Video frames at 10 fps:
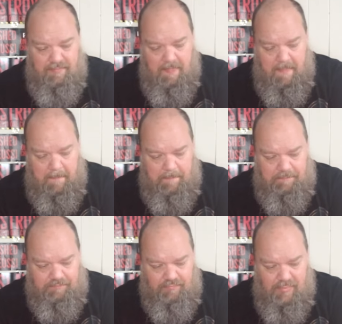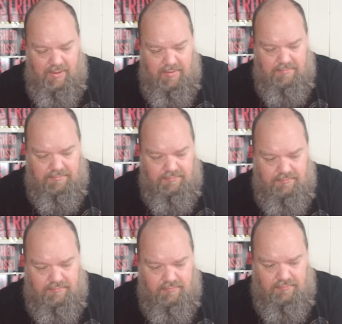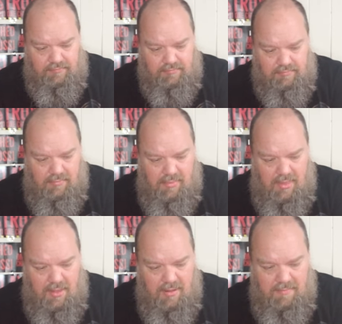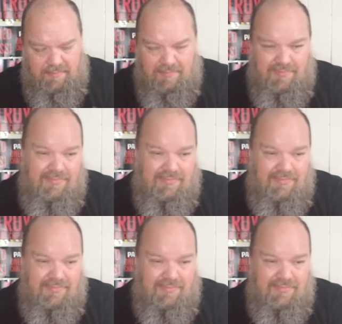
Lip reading: [no speech]